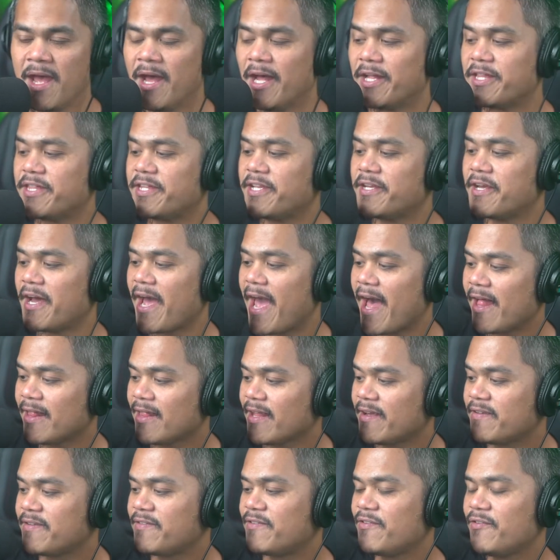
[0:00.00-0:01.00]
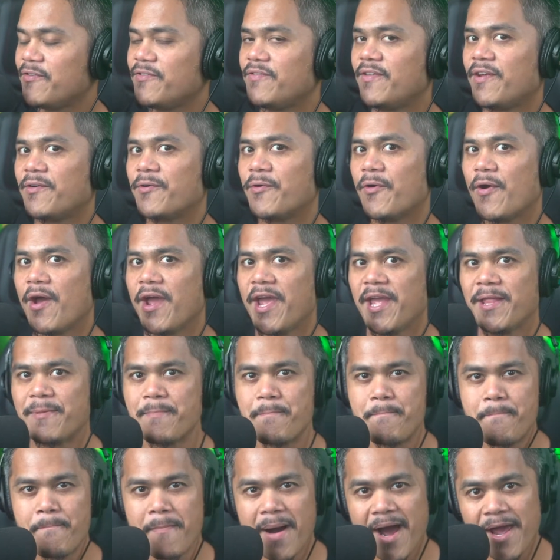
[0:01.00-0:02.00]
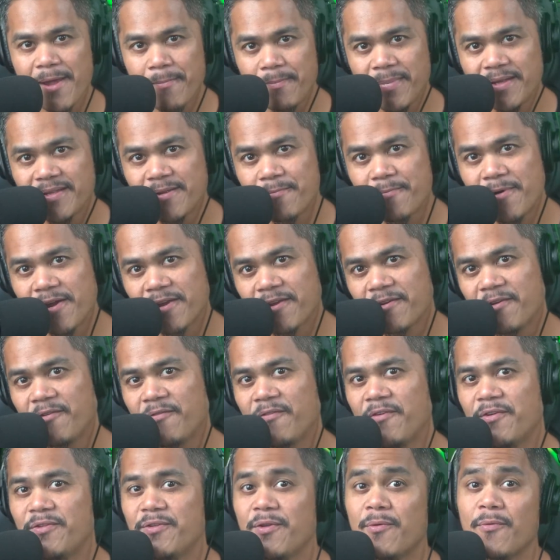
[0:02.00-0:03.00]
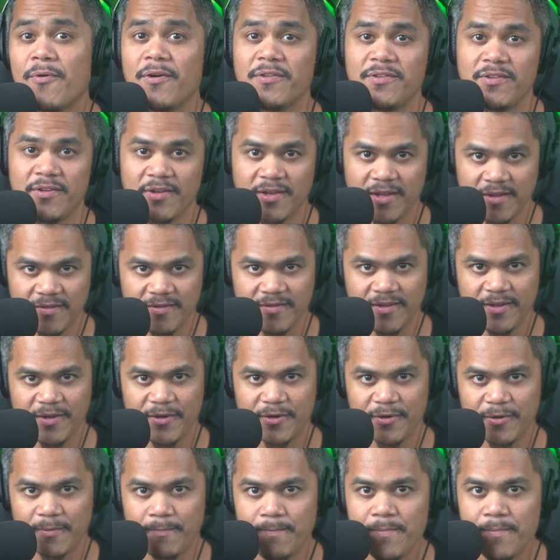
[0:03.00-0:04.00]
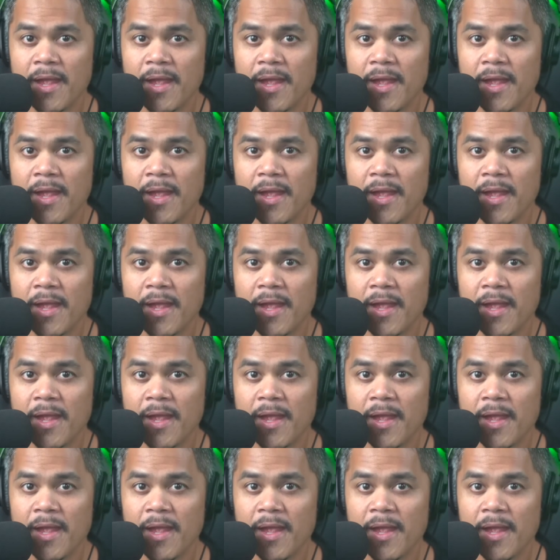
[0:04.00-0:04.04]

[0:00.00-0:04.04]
the LS-208 might be the microphone you want to consider.